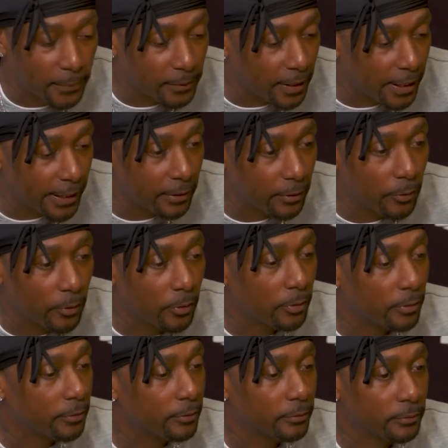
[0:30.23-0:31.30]
Like,
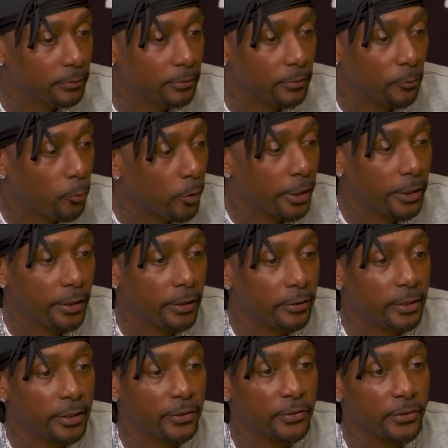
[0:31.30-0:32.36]
why y'all
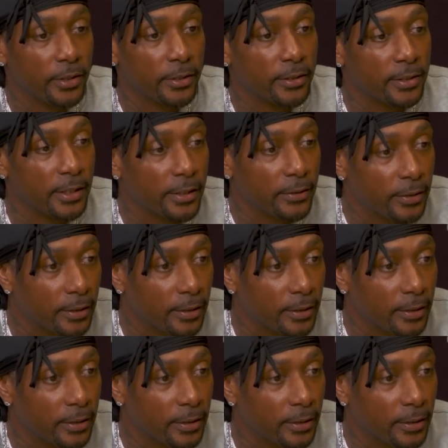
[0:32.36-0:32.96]
trying to sound